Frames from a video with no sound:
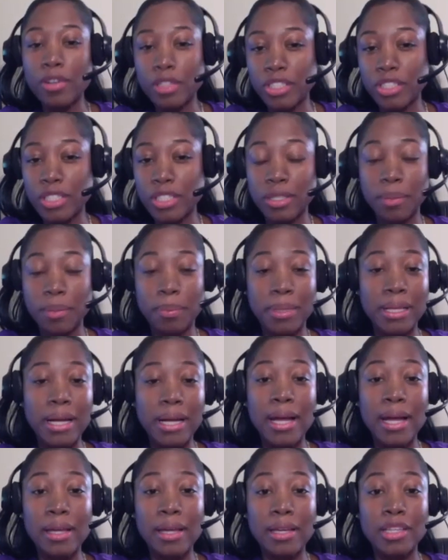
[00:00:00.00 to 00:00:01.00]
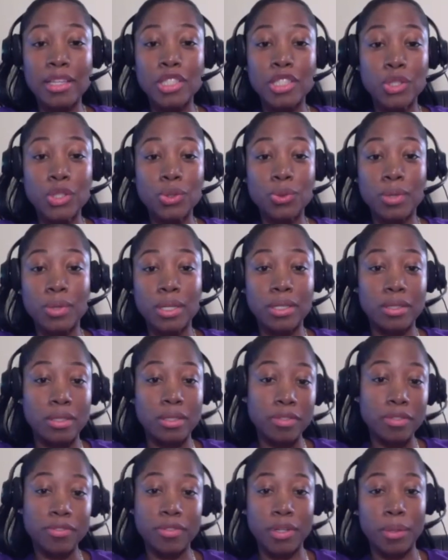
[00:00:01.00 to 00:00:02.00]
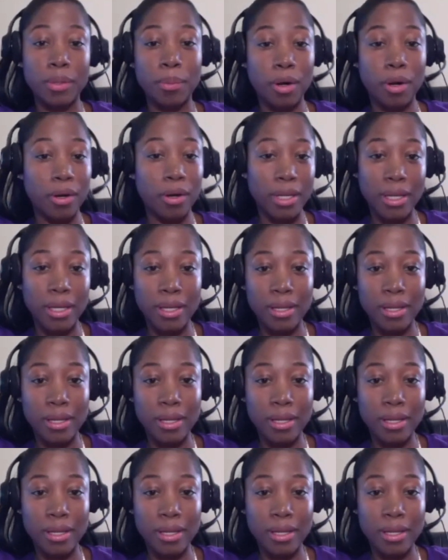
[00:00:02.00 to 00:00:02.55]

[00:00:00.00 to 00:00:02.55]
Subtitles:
just applying it to a different market.